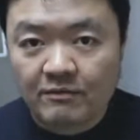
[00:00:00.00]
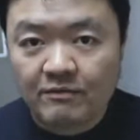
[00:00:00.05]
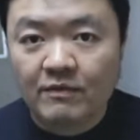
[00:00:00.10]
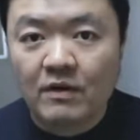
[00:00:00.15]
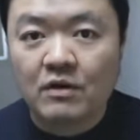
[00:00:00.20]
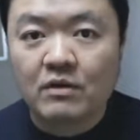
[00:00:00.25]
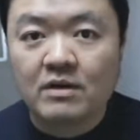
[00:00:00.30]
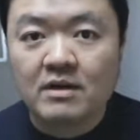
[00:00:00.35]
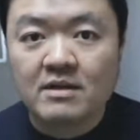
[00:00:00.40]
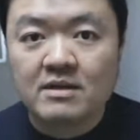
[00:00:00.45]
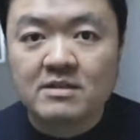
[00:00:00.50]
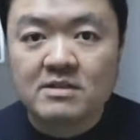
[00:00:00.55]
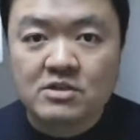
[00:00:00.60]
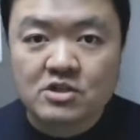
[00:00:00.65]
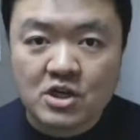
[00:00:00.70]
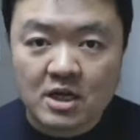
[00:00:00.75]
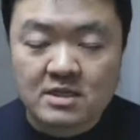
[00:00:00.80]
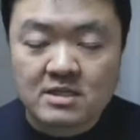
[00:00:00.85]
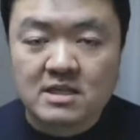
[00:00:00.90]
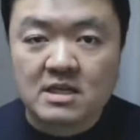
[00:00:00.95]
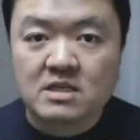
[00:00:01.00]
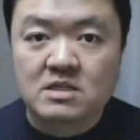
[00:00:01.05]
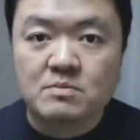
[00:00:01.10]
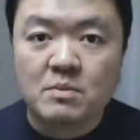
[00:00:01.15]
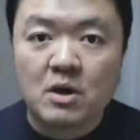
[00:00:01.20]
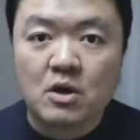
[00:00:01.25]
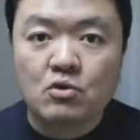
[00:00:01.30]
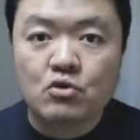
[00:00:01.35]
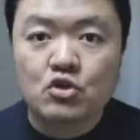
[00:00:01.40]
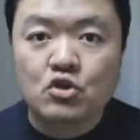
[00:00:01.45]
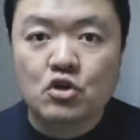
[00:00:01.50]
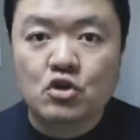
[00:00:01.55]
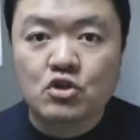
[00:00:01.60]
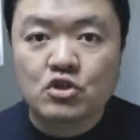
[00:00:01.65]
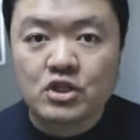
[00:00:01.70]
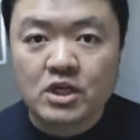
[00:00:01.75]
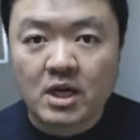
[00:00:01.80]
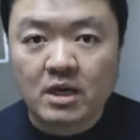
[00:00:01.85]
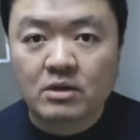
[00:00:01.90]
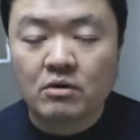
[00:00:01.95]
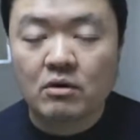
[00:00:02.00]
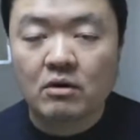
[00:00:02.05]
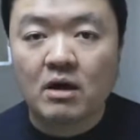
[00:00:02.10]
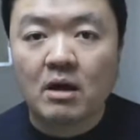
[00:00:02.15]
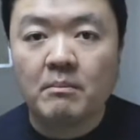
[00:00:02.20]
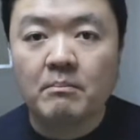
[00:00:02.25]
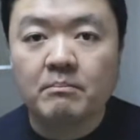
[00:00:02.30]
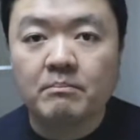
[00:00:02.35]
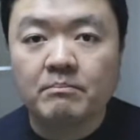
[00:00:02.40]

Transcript: the focus, check the exposure, check your